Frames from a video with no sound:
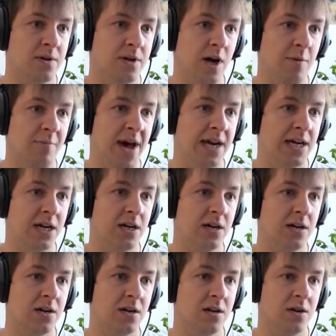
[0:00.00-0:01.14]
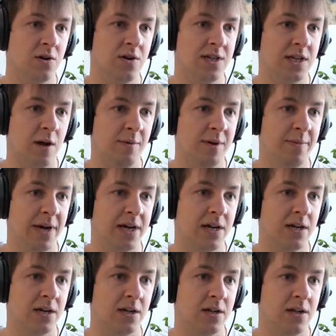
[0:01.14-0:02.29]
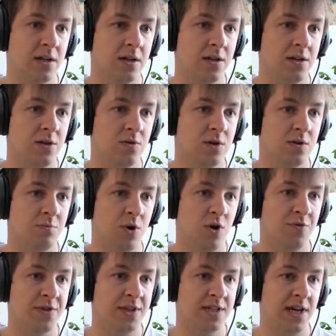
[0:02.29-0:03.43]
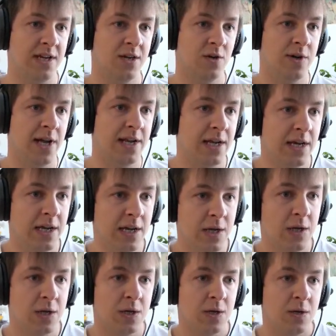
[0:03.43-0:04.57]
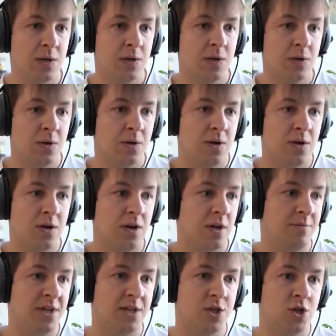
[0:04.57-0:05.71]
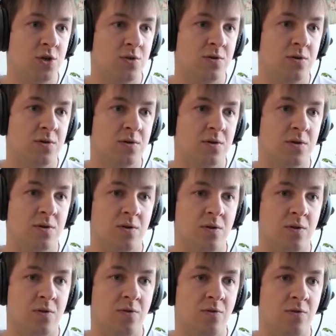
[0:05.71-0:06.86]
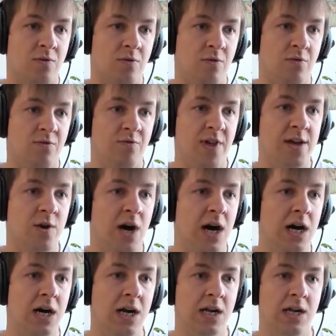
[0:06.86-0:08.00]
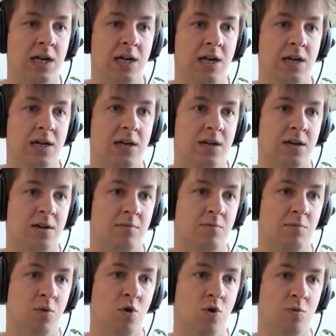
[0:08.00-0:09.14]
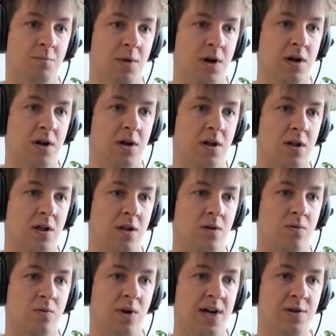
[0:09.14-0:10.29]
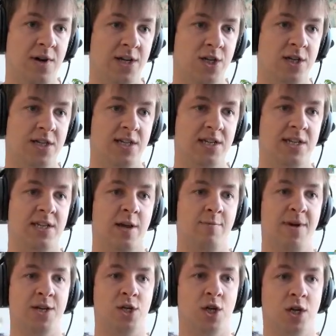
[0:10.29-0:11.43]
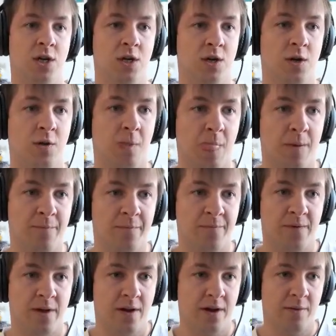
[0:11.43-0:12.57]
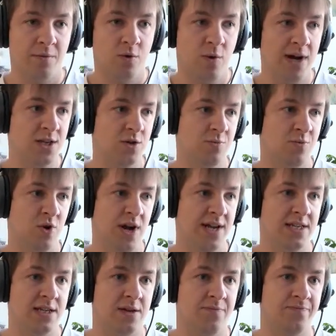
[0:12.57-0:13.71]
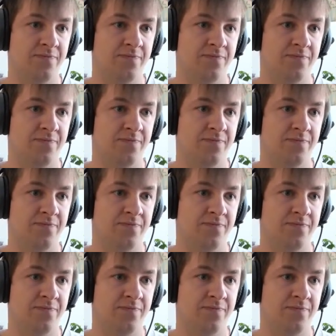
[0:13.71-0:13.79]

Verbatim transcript: Come back! Oh, he's coming back. You want more of this, I know that. Let me hit you. There you are. Boom. Well, I do actually decent damage. Quite surprised.